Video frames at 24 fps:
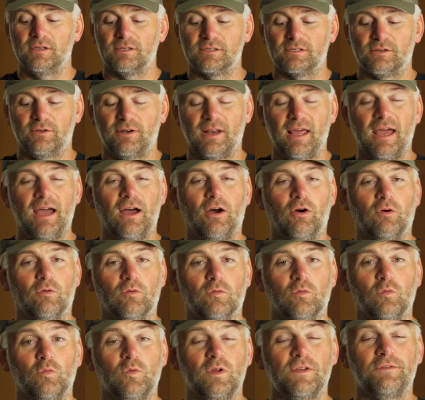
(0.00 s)
So now
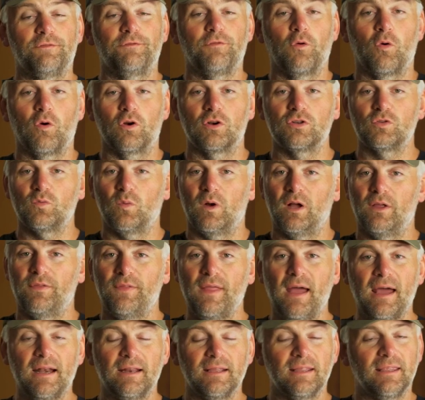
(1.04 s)
we forge weld
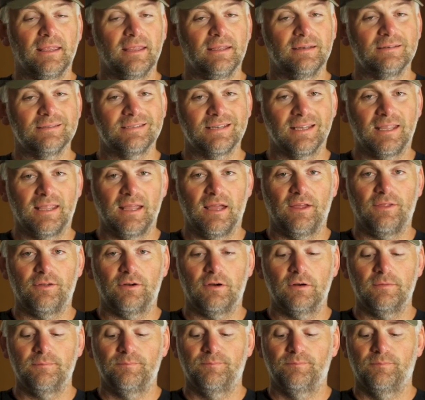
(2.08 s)
that again
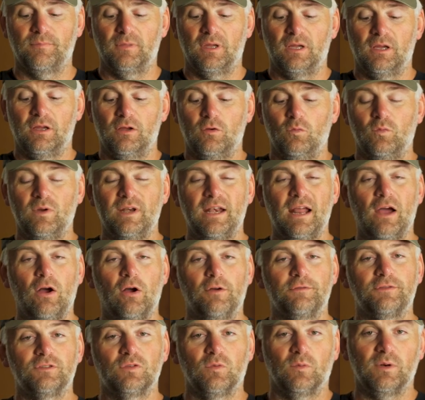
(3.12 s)
together we now
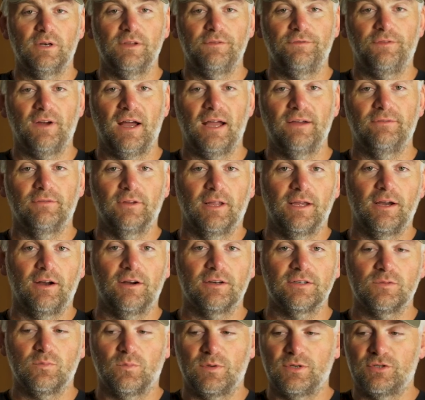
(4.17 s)
have 25
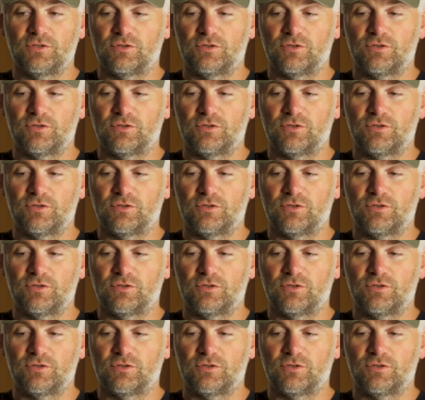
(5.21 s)
layers. We